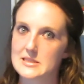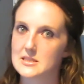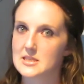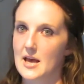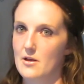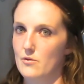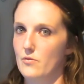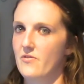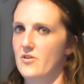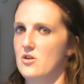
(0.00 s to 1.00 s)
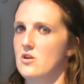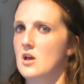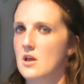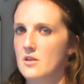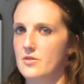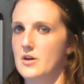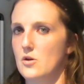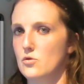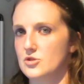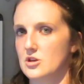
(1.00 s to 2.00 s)
style for the
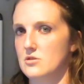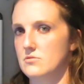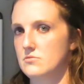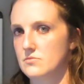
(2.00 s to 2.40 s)
older